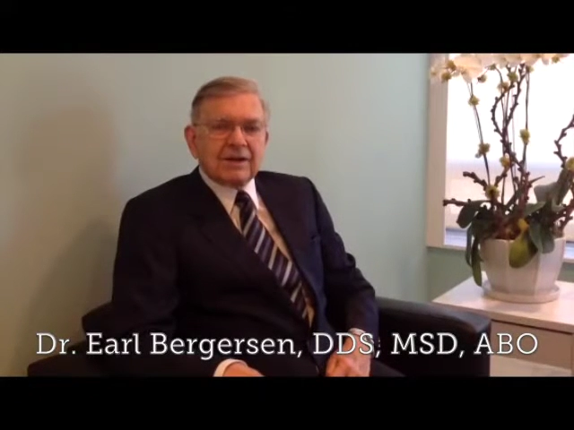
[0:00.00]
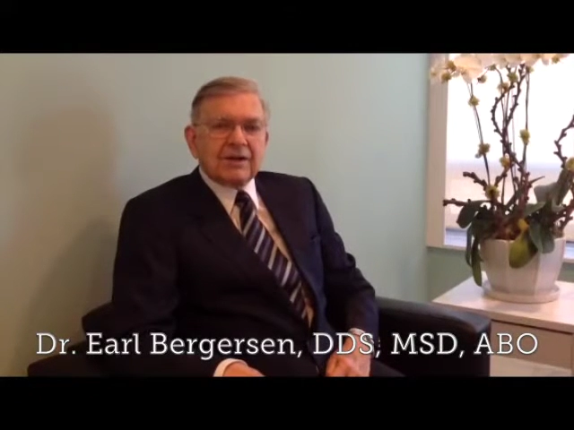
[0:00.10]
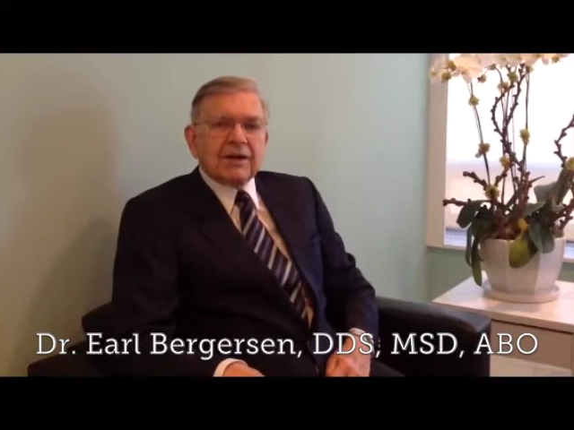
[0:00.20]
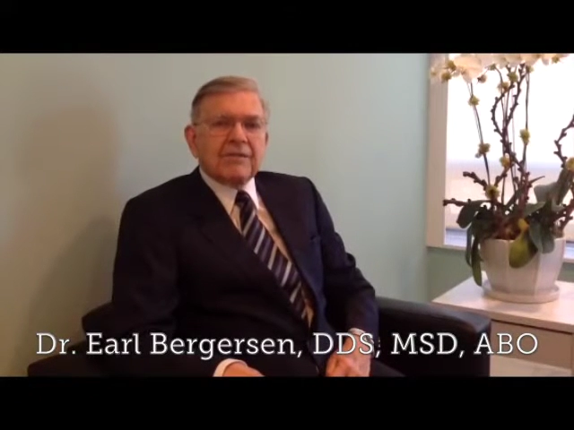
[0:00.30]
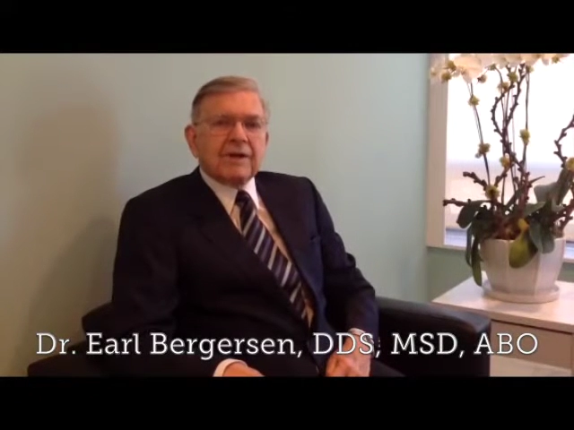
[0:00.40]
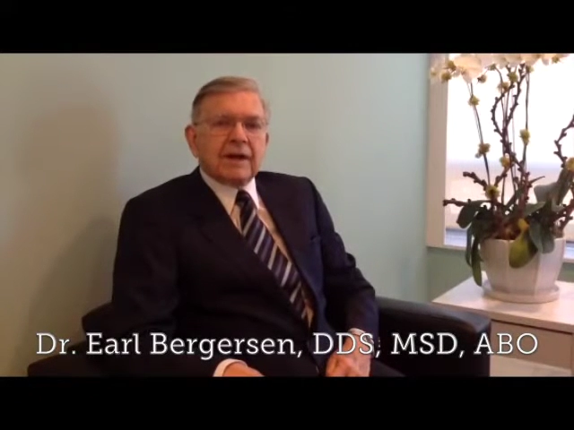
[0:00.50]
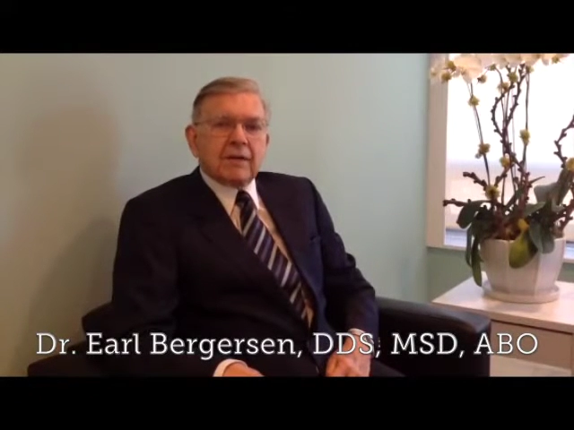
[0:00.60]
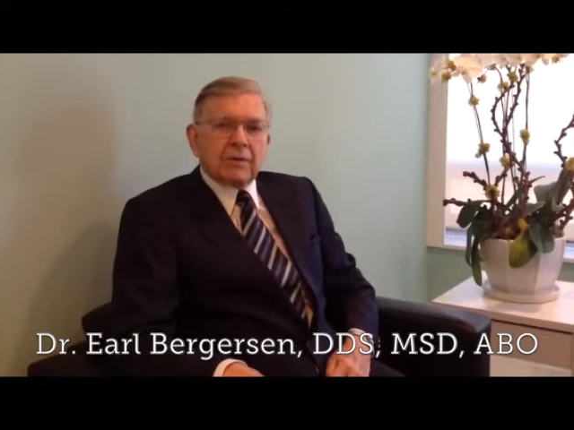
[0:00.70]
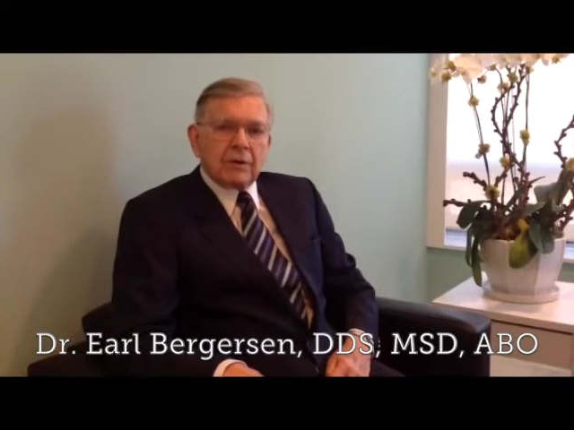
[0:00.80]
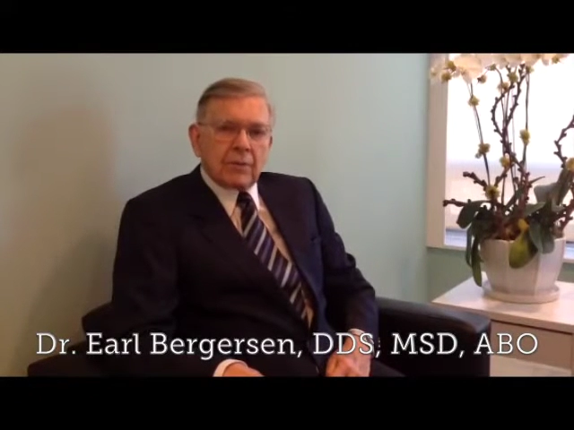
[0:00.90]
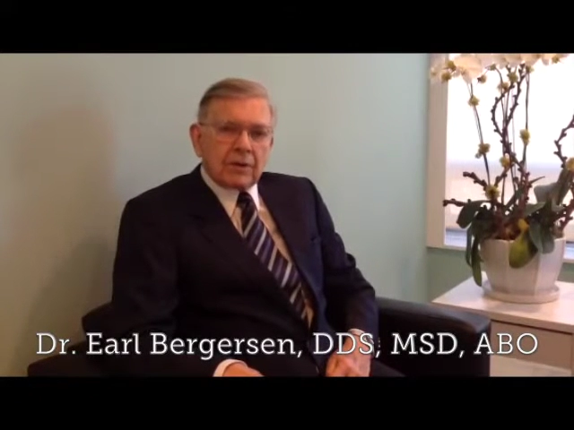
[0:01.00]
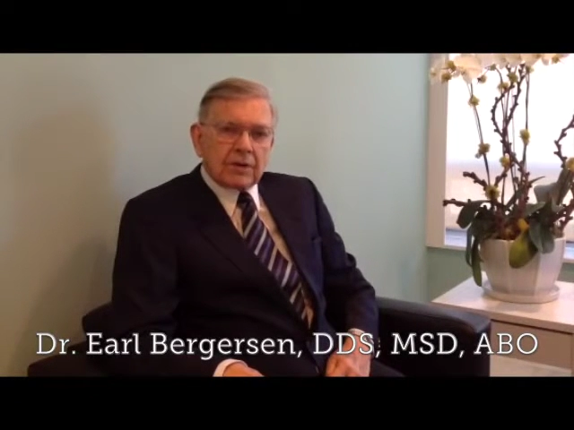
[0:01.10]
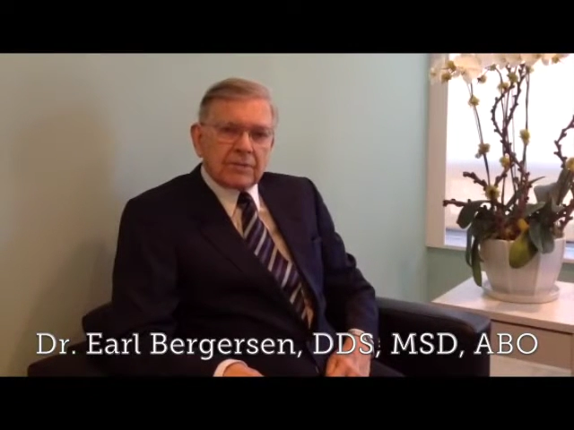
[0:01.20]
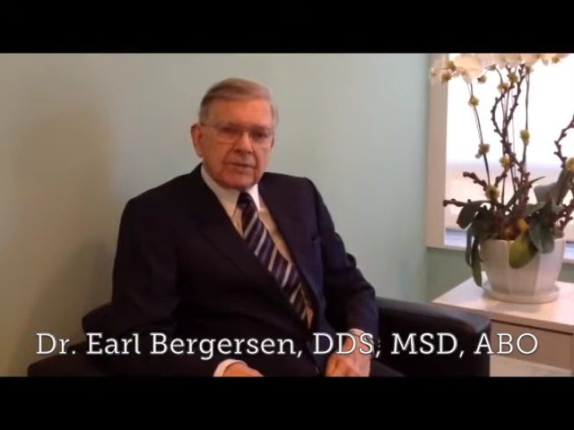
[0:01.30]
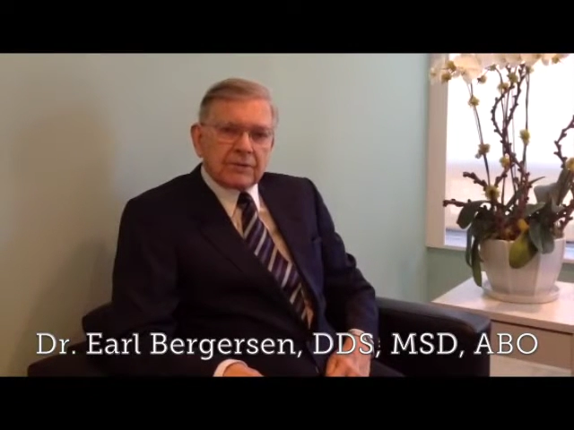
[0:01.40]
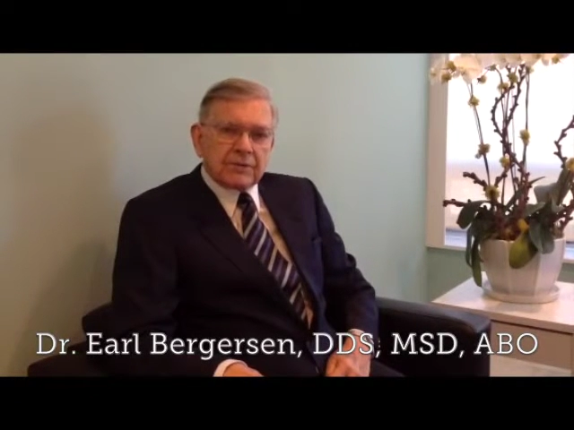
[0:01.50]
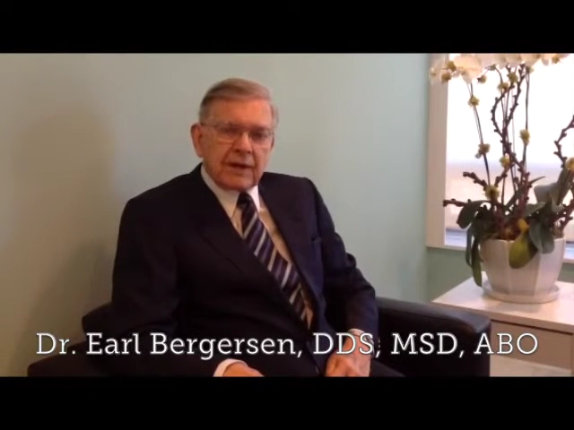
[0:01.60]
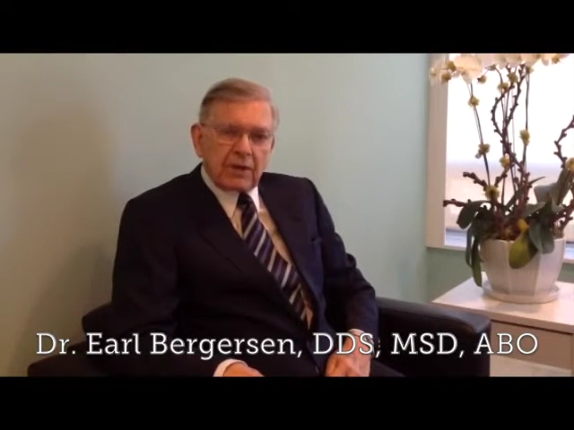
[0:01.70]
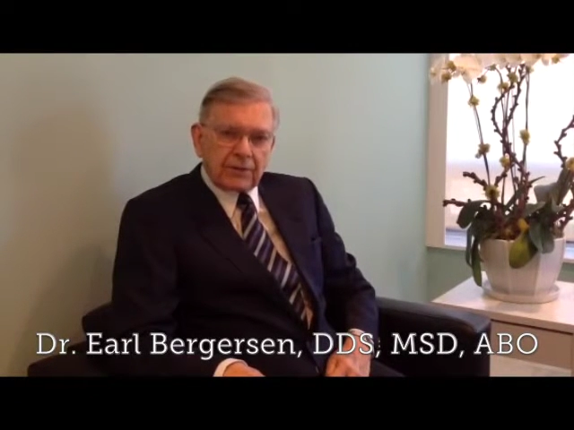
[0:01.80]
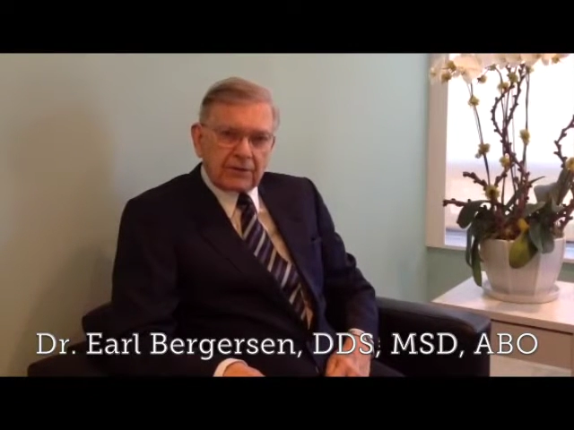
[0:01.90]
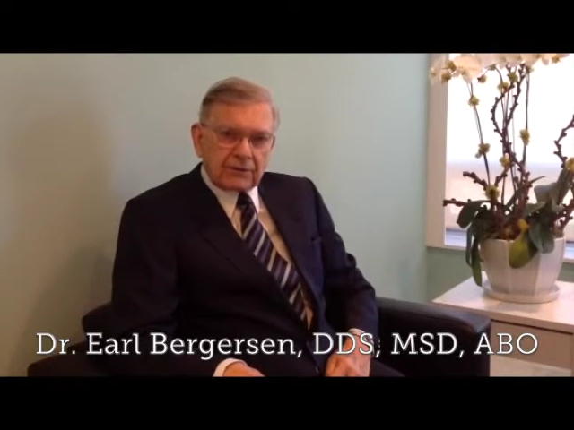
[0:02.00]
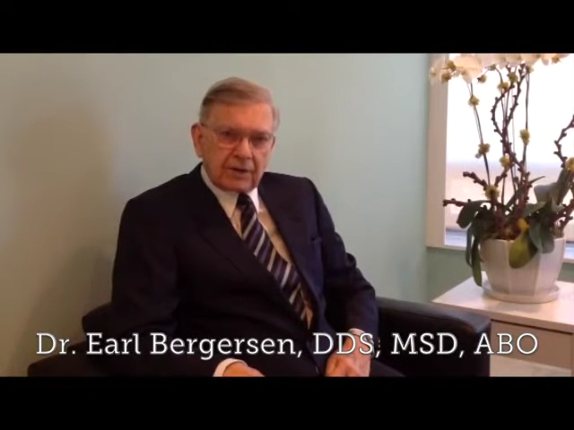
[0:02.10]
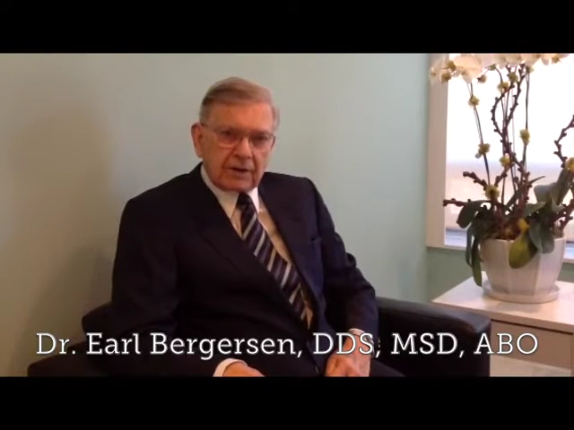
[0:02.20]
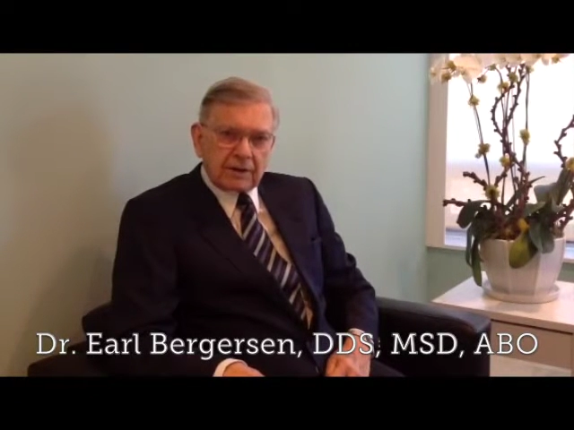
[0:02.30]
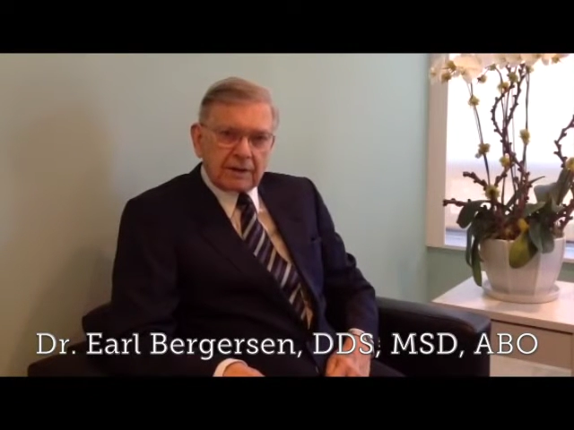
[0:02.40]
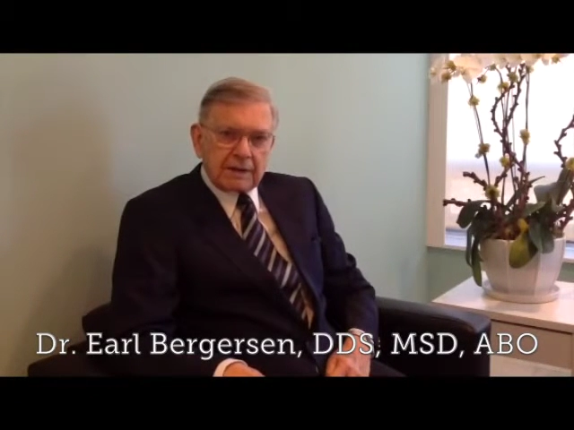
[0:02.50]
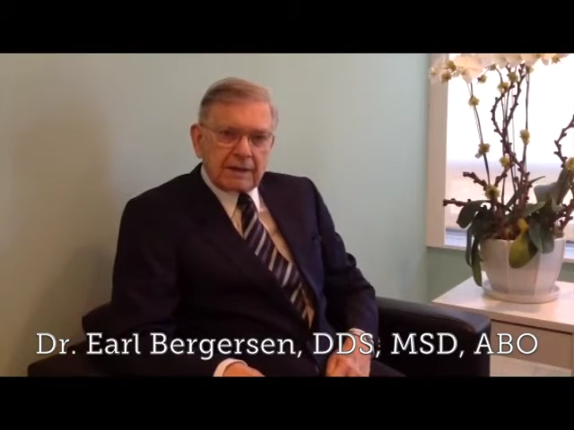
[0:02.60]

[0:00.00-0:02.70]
Good evening. I want to welcome you to Healthy Start.